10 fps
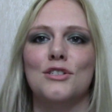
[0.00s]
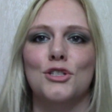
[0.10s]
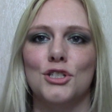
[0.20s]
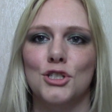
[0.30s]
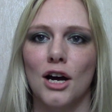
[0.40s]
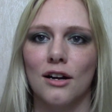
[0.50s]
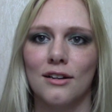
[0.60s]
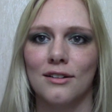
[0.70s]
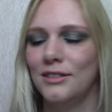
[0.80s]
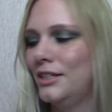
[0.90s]
to just chuck
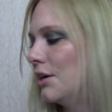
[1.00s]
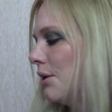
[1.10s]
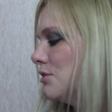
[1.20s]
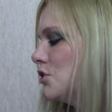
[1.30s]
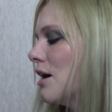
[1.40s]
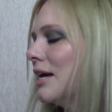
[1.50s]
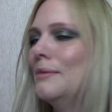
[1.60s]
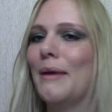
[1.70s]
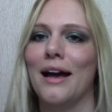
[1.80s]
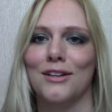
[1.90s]
in
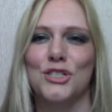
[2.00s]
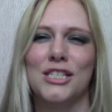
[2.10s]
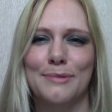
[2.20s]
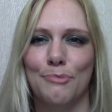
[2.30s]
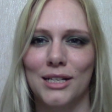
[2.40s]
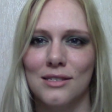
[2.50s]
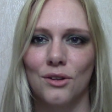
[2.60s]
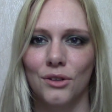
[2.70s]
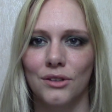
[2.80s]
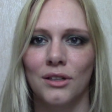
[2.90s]
a bag and just spritz
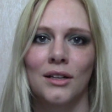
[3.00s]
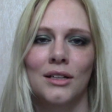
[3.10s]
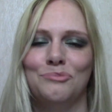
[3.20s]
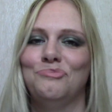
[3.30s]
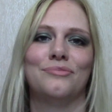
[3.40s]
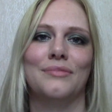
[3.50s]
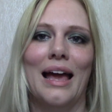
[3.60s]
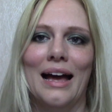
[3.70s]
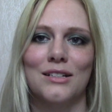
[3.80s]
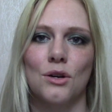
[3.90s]
on
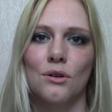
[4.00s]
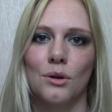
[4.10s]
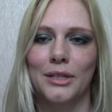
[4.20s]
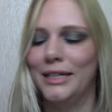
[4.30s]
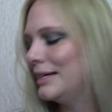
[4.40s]
ad hoc when you